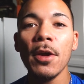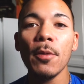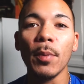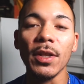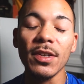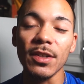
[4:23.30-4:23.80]

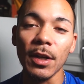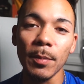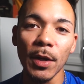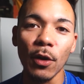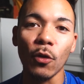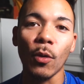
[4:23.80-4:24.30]
But this is gonna
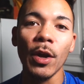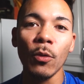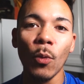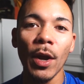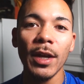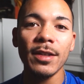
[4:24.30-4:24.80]
be a great
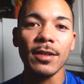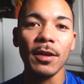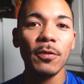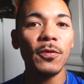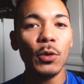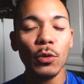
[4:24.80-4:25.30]
way to
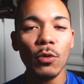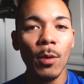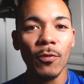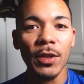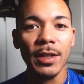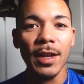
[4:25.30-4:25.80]
fuel you up
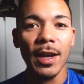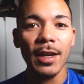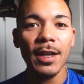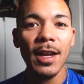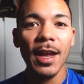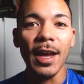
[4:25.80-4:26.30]
for the
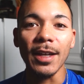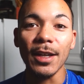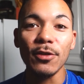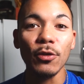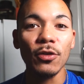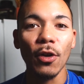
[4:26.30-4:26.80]
day and
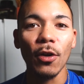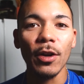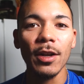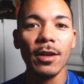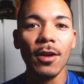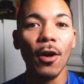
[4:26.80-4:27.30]
get you
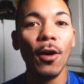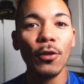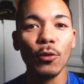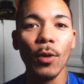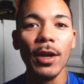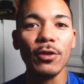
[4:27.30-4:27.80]
started on
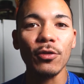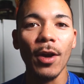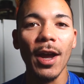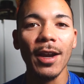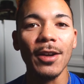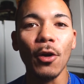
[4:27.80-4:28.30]
the right
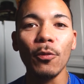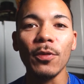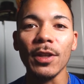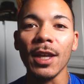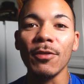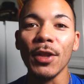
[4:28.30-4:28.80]
track and
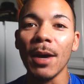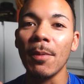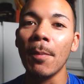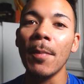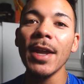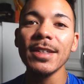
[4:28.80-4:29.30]
hopefully give you that
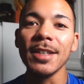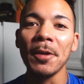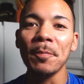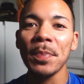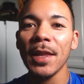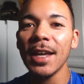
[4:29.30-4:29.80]

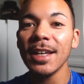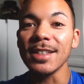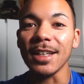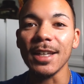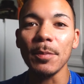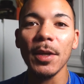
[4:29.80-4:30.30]
momentum to
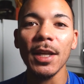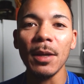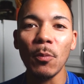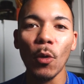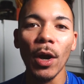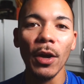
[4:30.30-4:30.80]
keep eating
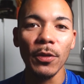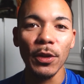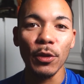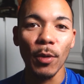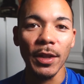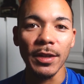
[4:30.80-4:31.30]
more healthy
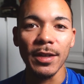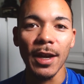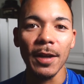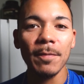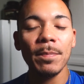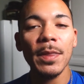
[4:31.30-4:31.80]
throughout the day.